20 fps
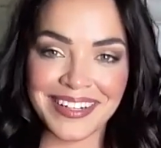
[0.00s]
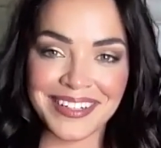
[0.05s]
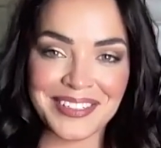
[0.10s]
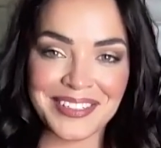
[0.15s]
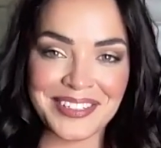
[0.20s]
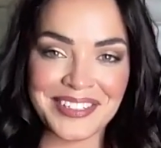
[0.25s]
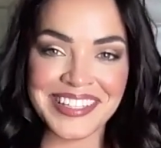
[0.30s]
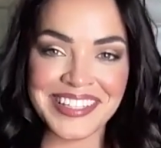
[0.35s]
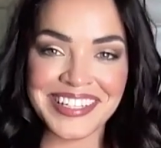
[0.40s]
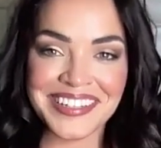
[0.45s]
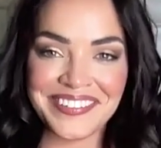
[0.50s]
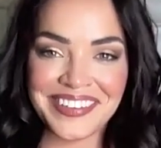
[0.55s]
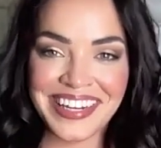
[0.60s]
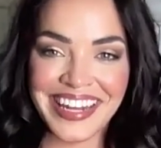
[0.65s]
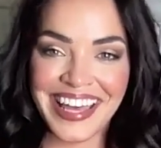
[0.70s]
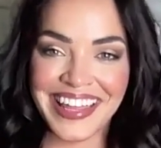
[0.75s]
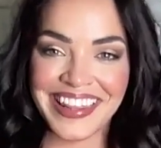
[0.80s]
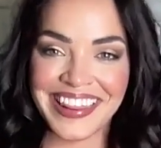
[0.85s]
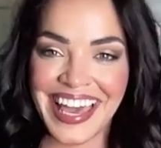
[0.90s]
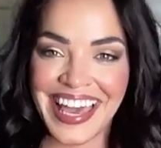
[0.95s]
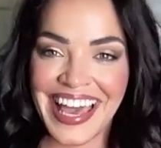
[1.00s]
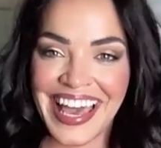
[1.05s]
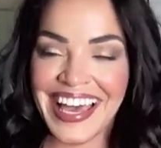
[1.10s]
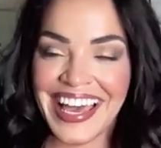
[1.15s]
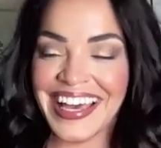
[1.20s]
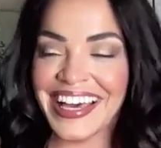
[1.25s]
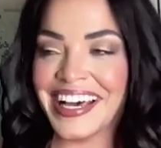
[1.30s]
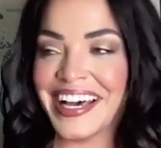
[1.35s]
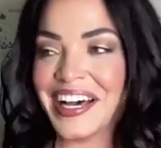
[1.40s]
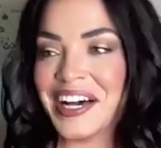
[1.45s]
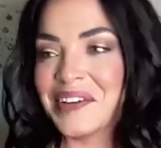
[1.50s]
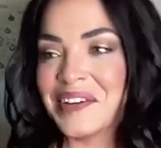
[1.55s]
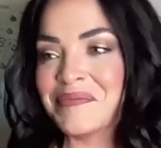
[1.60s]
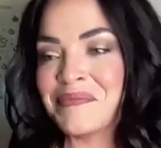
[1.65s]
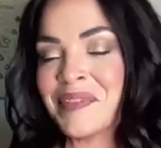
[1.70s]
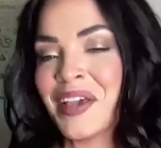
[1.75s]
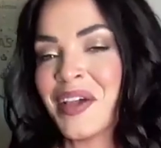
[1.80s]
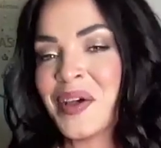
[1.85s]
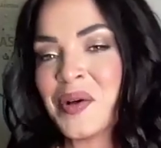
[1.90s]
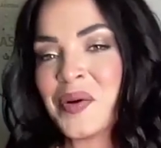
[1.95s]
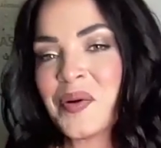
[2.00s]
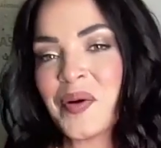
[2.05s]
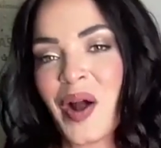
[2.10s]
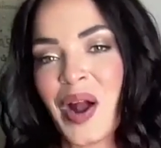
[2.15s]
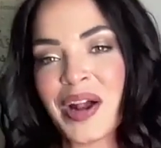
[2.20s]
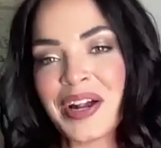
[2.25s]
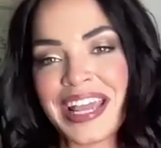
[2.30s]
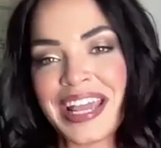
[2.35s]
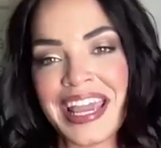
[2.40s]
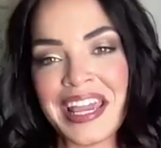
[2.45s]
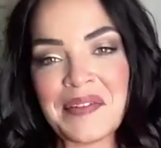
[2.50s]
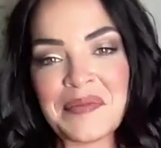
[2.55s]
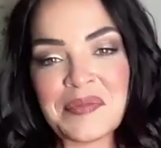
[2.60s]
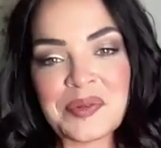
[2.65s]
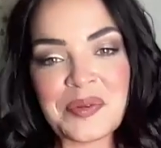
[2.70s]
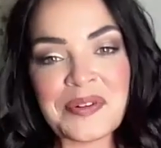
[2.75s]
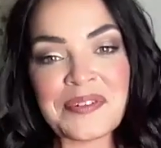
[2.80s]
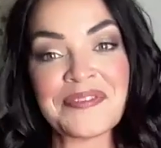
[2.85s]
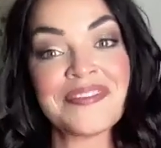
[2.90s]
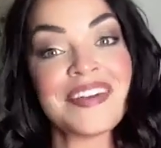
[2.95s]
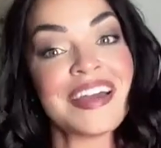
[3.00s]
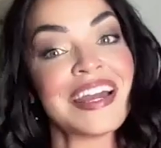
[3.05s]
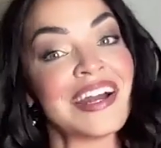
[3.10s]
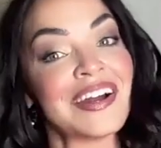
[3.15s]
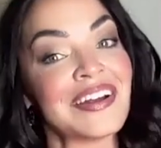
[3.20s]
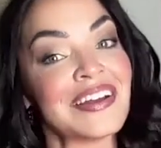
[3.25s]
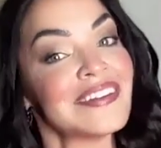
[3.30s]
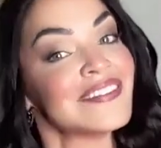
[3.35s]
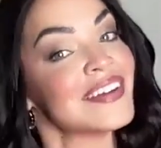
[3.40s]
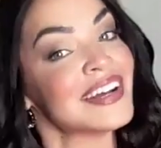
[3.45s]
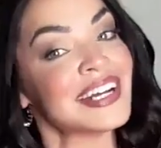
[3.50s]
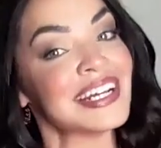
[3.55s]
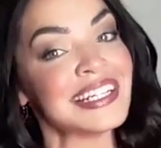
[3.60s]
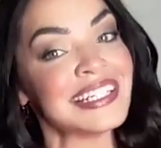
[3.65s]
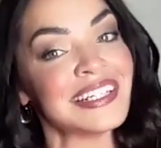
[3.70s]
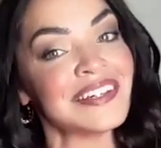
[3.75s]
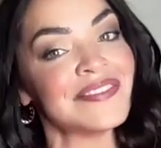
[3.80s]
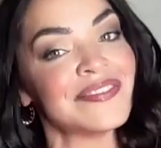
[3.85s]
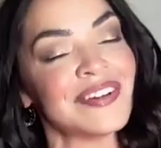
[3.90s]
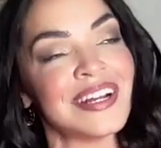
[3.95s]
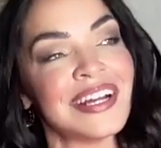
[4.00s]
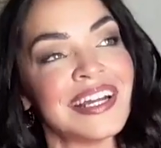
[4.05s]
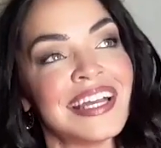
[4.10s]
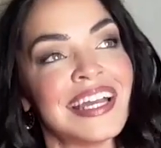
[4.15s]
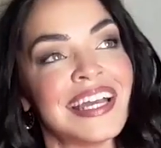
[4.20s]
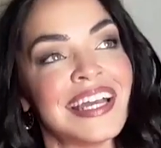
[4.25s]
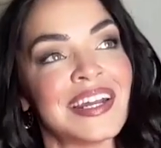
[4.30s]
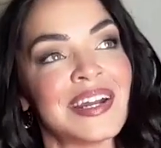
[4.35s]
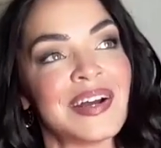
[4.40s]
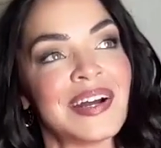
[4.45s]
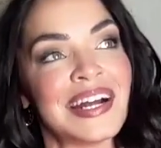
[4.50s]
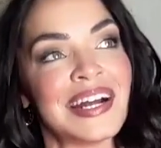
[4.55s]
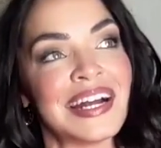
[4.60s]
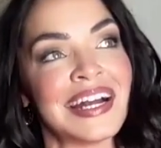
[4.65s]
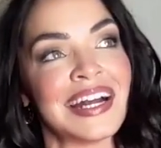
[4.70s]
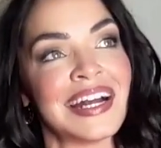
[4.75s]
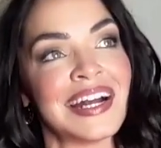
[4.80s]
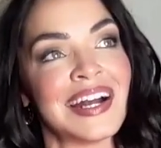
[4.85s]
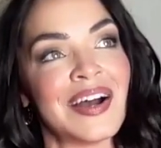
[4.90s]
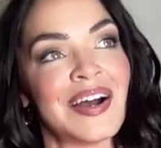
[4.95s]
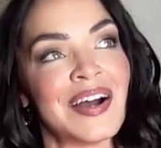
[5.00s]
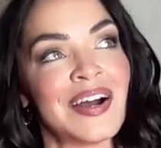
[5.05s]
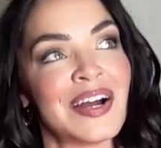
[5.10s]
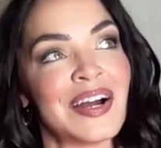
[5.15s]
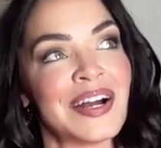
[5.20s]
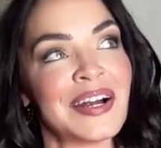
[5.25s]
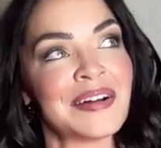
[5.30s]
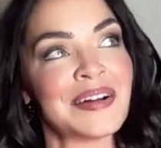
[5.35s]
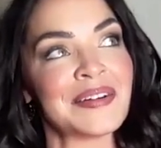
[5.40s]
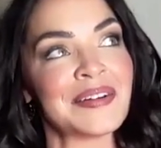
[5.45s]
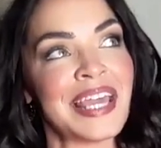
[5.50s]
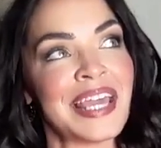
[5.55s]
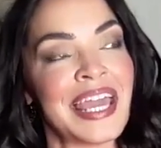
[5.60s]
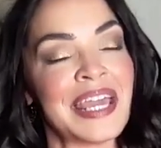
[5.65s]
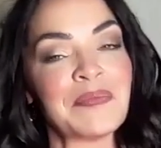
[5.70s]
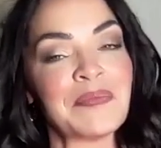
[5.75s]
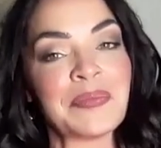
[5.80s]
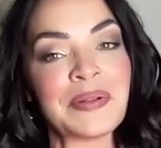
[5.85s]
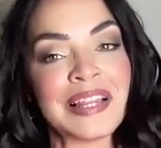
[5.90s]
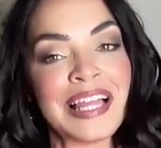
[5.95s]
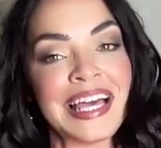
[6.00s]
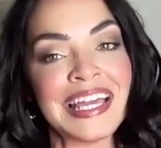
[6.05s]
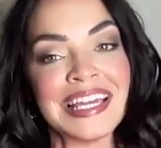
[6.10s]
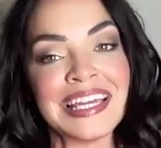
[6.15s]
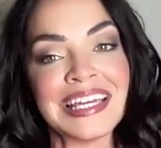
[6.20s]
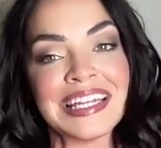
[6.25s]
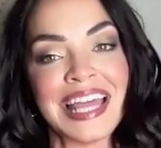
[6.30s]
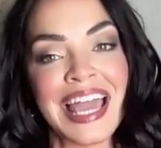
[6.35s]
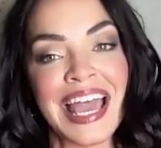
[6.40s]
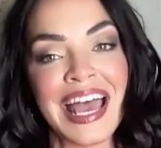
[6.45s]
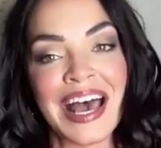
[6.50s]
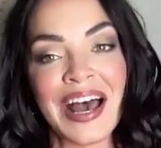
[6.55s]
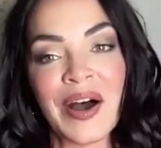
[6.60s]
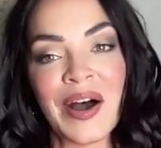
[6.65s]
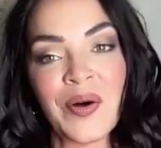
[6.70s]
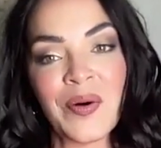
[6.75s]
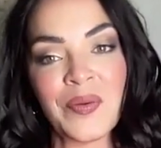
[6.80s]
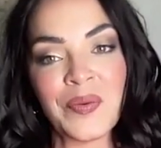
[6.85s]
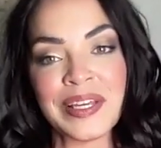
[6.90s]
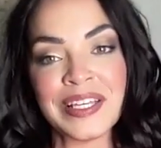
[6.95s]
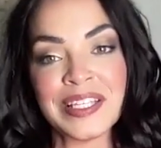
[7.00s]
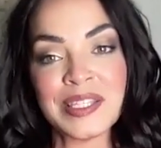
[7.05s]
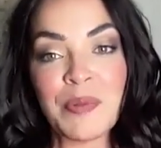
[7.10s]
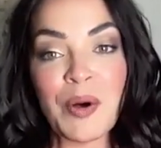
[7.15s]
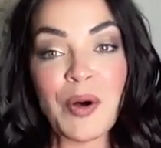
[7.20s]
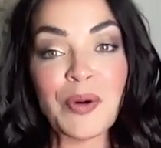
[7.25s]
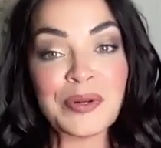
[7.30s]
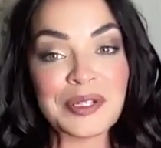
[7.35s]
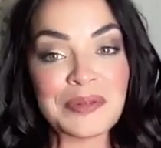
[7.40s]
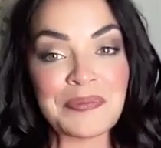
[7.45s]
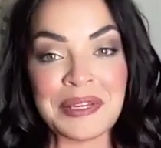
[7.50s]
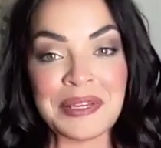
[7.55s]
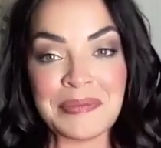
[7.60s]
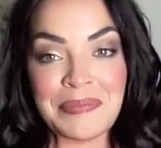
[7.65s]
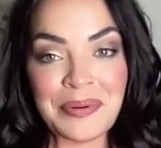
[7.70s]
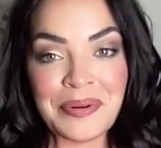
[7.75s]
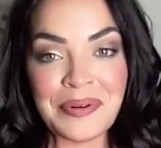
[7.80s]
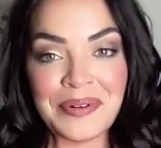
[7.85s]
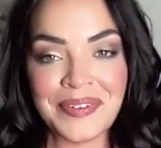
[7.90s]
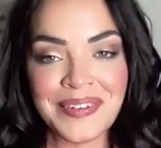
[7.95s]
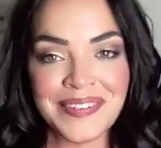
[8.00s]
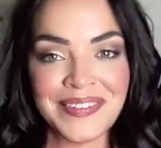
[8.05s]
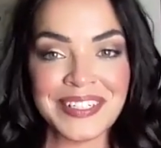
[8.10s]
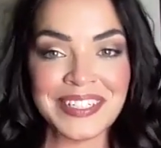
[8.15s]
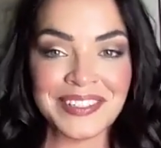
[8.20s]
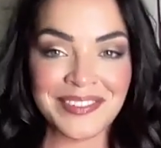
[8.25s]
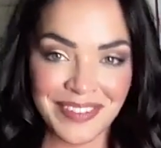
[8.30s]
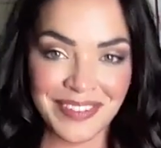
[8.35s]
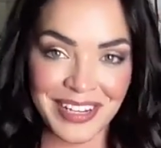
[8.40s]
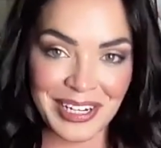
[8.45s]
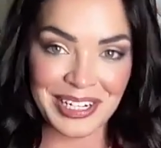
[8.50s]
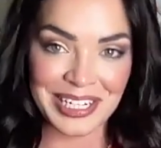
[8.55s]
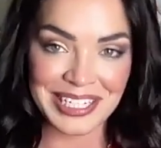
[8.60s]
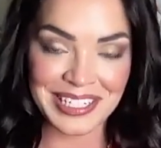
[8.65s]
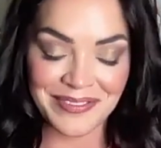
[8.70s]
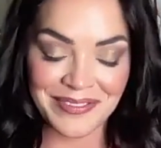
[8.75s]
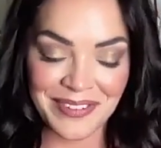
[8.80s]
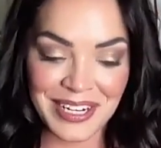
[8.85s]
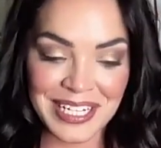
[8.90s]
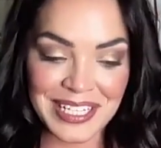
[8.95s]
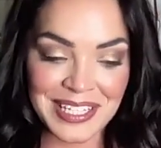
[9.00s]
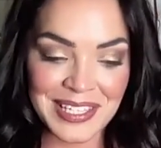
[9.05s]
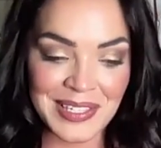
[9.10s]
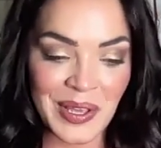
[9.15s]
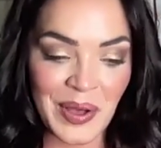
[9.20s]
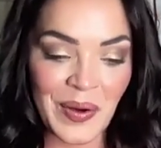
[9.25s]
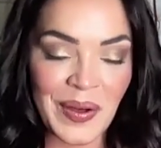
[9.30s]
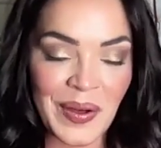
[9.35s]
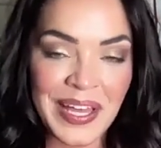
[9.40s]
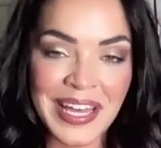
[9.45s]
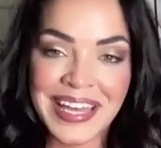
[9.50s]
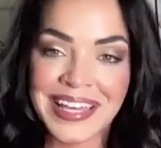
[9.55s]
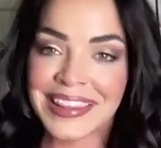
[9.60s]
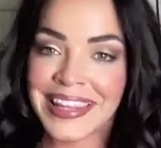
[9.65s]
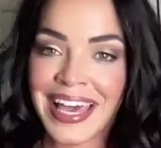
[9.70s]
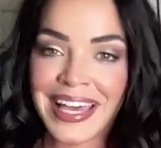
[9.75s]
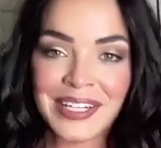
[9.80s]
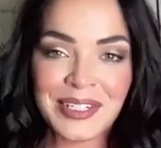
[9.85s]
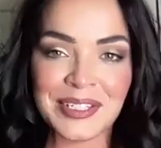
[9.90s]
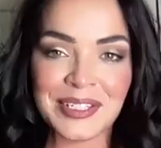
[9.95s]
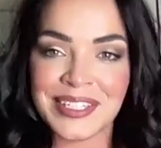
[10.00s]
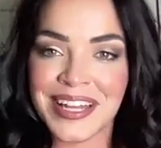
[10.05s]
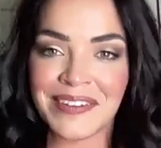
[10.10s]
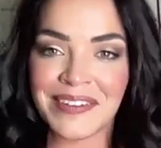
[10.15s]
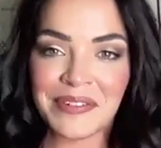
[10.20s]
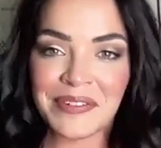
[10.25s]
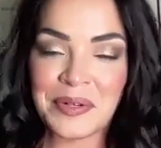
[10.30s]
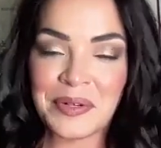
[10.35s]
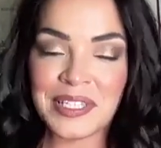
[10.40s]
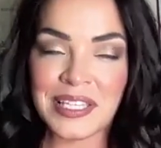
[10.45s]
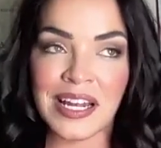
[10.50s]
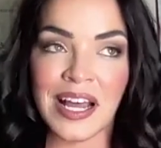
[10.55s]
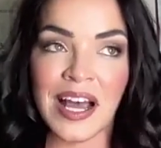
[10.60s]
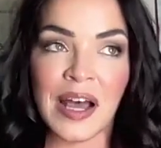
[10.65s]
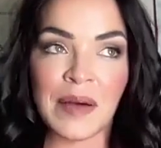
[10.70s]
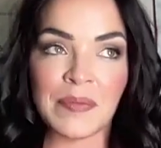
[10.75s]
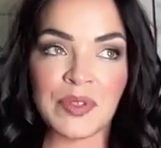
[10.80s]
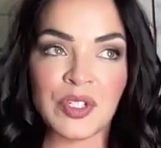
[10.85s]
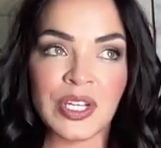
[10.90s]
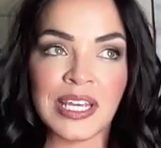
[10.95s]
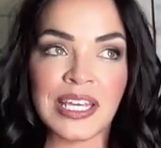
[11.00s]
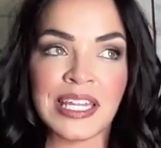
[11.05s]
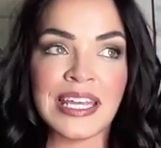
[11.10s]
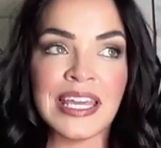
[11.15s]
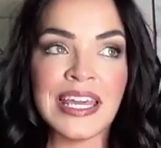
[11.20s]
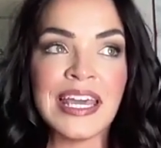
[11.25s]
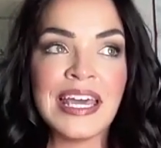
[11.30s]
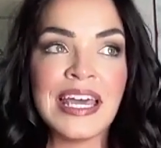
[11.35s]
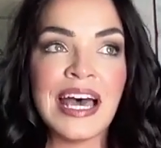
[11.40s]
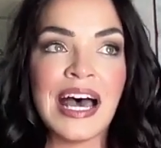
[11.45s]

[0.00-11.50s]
I'll just leave it at that. Well, our games were very, very different, and our gameplay and how we spoke to people was very different. So that just never was an option.